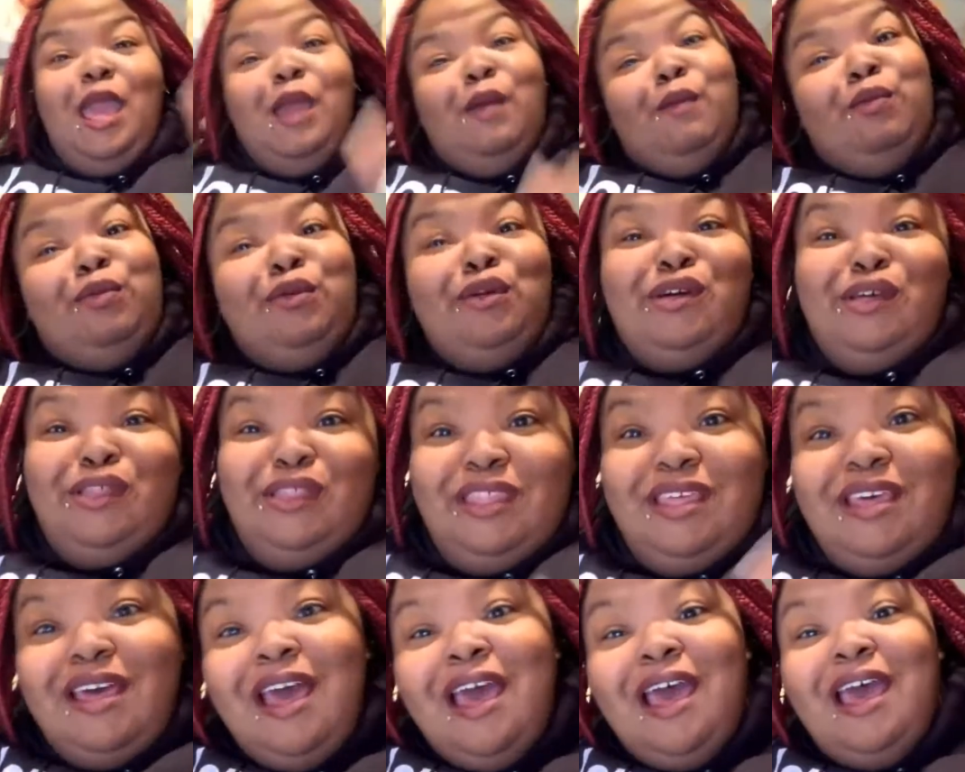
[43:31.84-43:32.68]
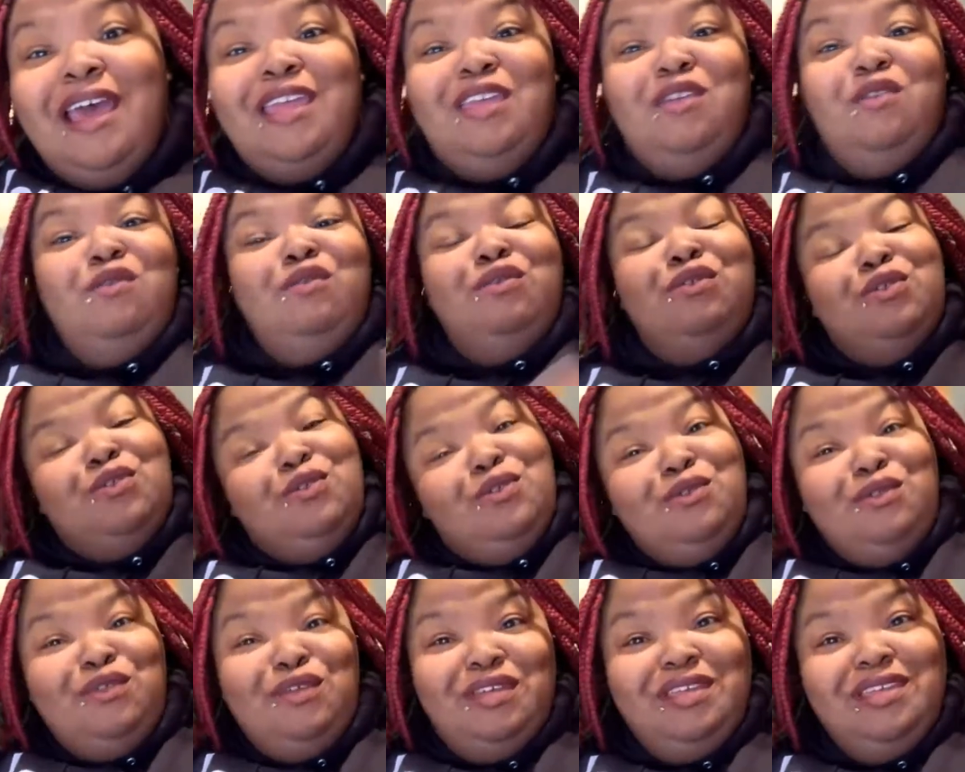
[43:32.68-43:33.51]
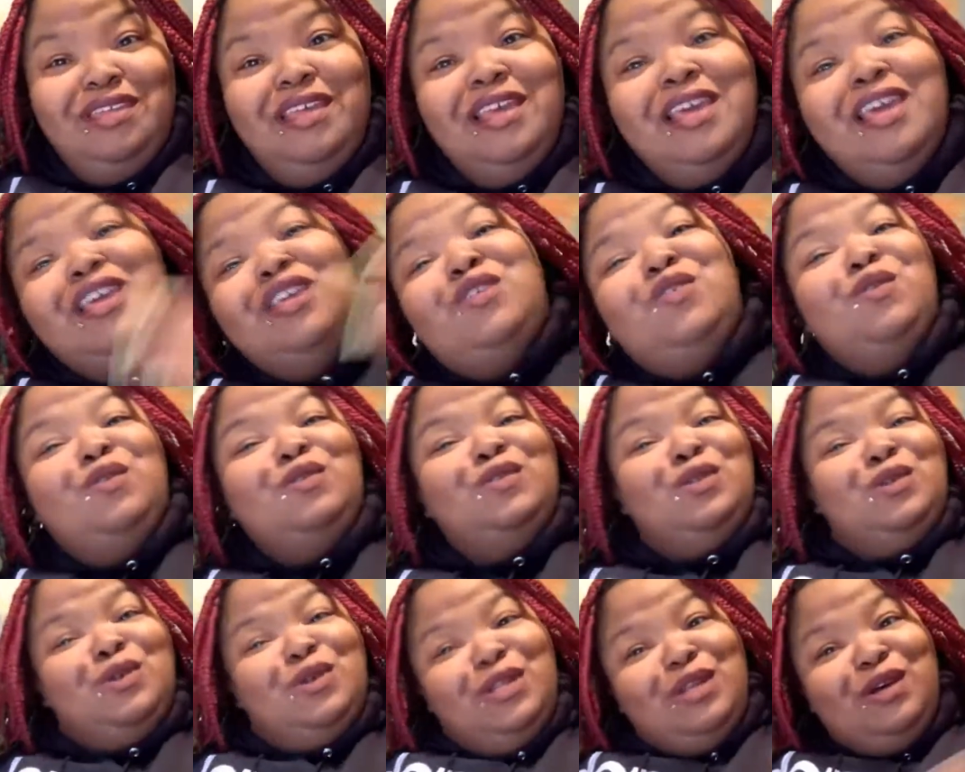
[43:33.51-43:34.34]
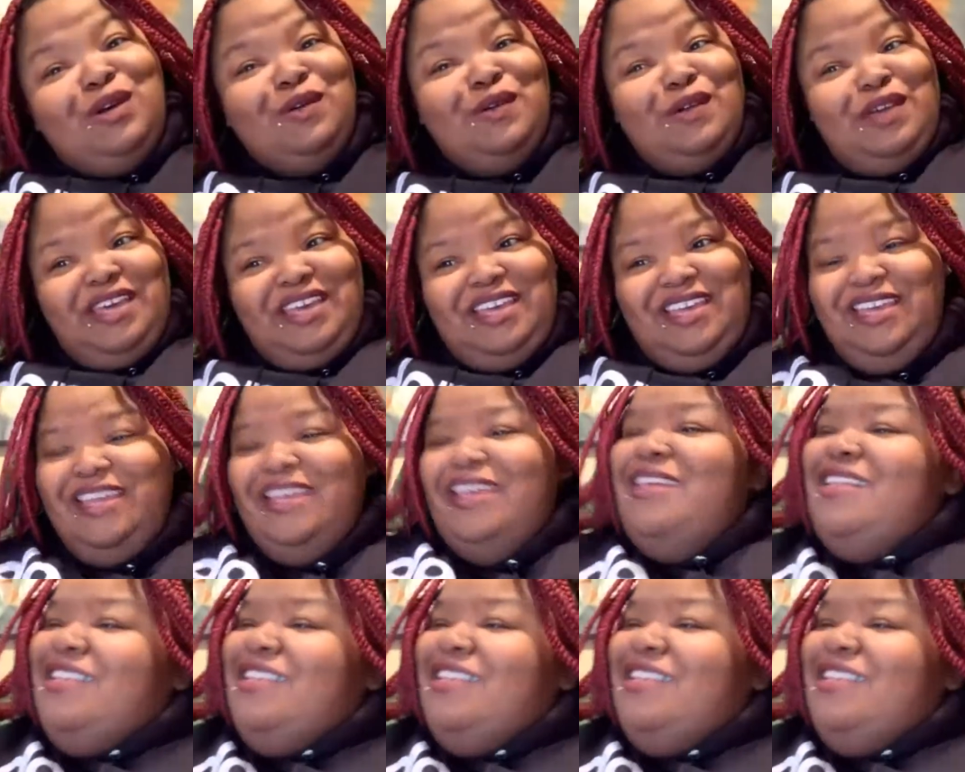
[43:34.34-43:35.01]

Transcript: brother, how you doing? You doing okay?